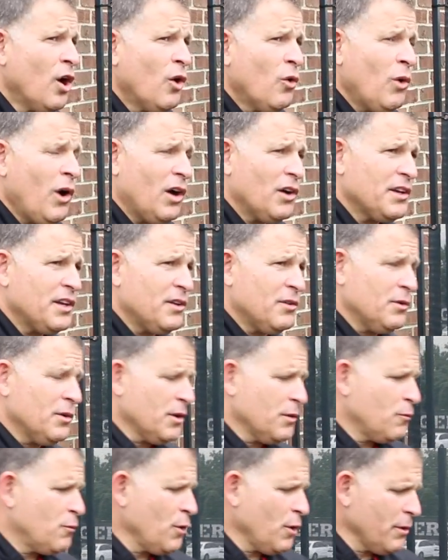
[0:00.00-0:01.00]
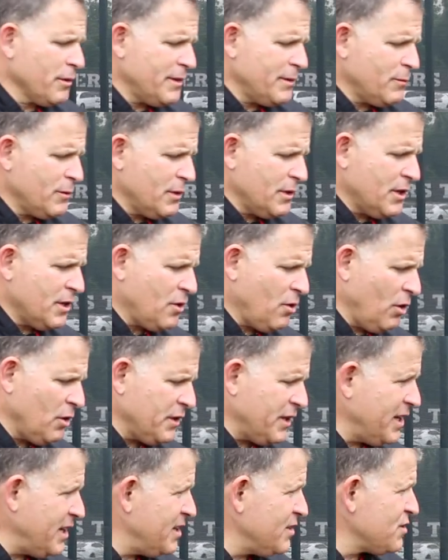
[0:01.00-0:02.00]
Well, you know, we're in what you call
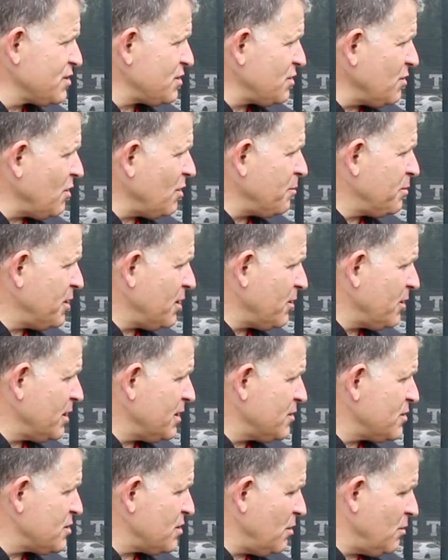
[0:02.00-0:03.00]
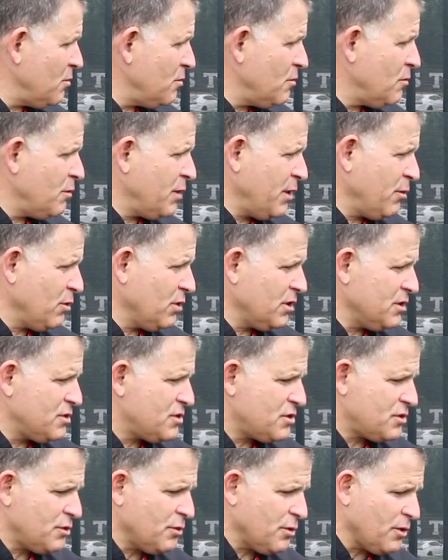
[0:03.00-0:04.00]
the install period. So we will
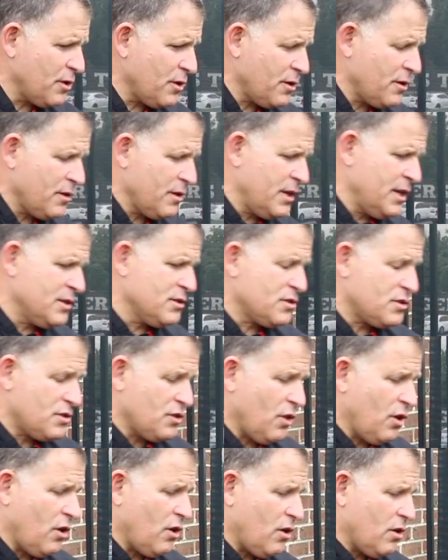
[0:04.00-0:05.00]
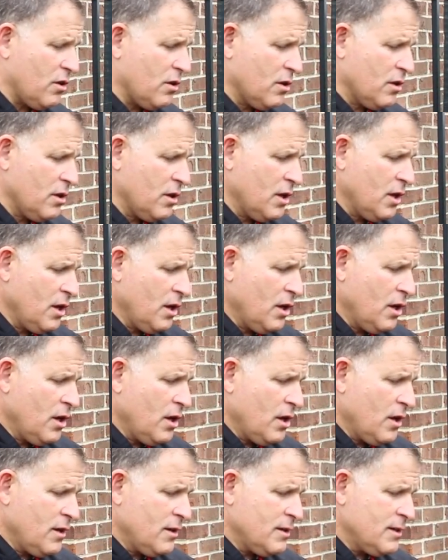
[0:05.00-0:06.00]
install
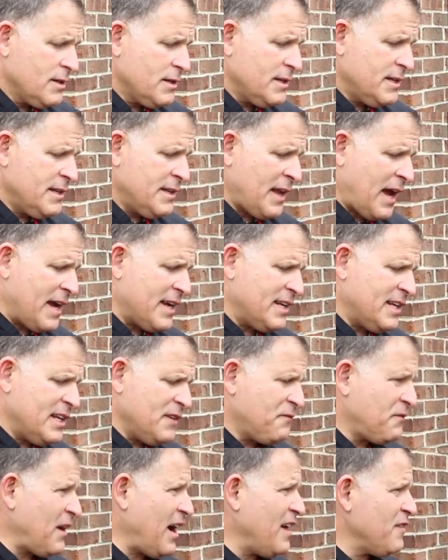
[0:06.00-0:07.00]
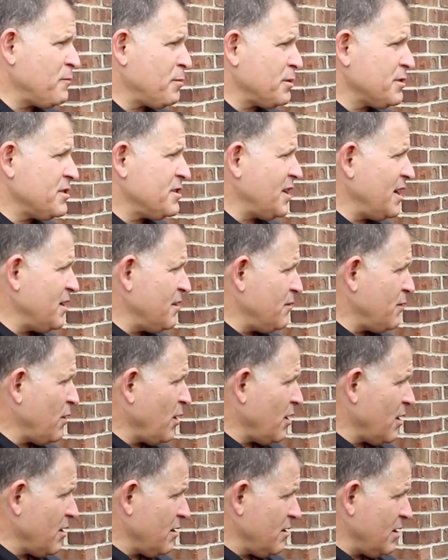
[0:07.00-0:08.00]
95% of
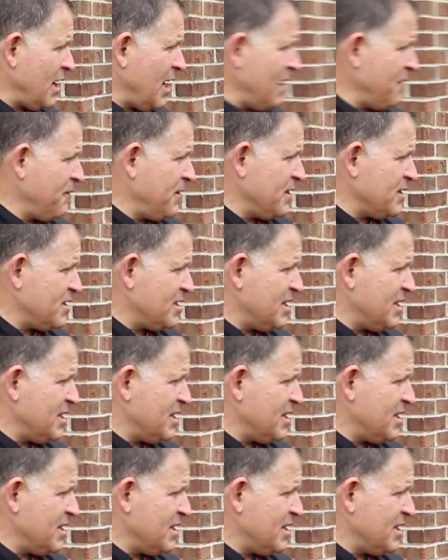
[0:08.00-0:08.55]
our offense,